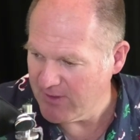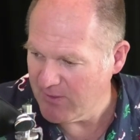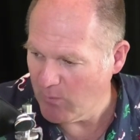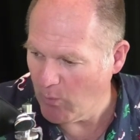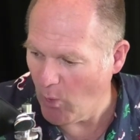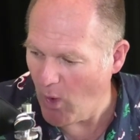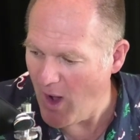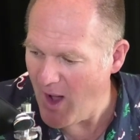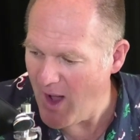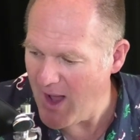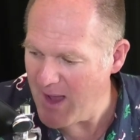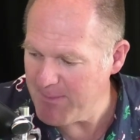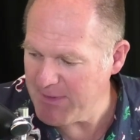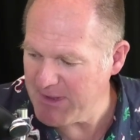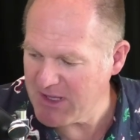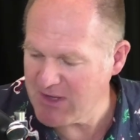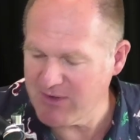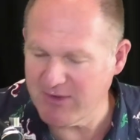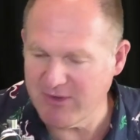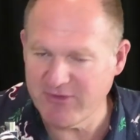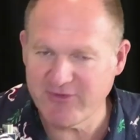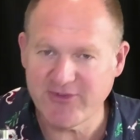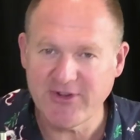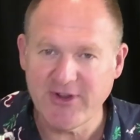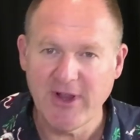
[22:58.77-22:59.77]
Why?
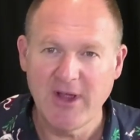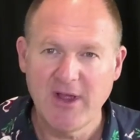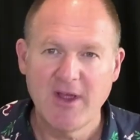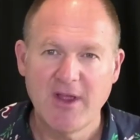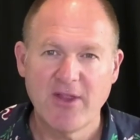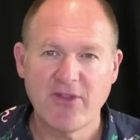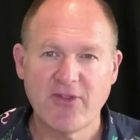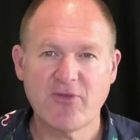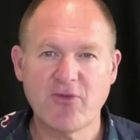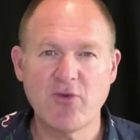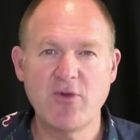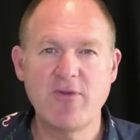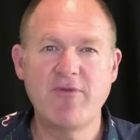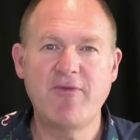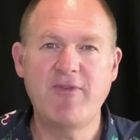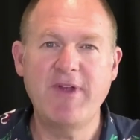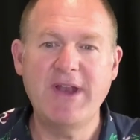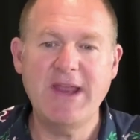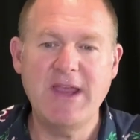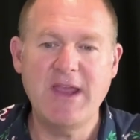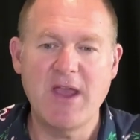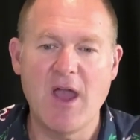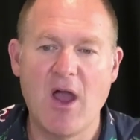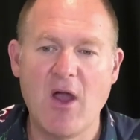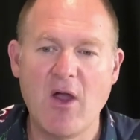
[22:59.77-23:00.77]
Because through
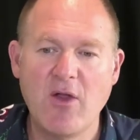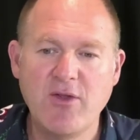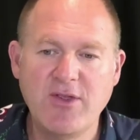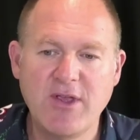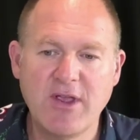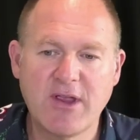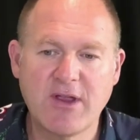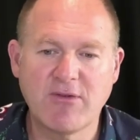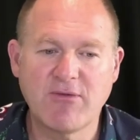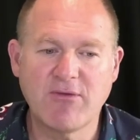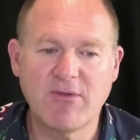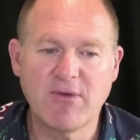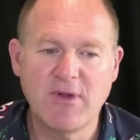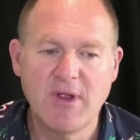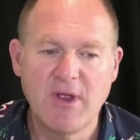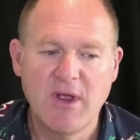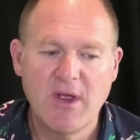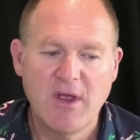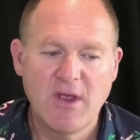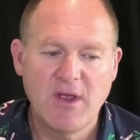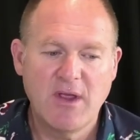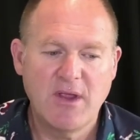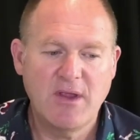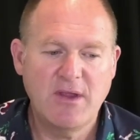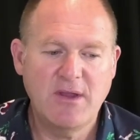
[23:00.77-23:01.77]
video you can
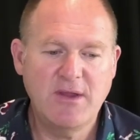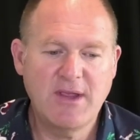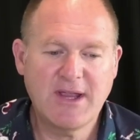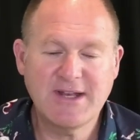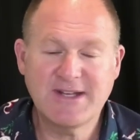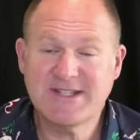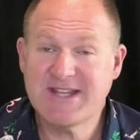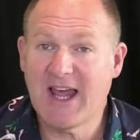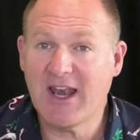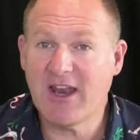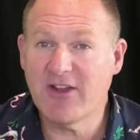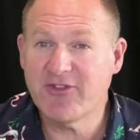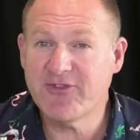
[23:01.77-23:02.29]
you can tell a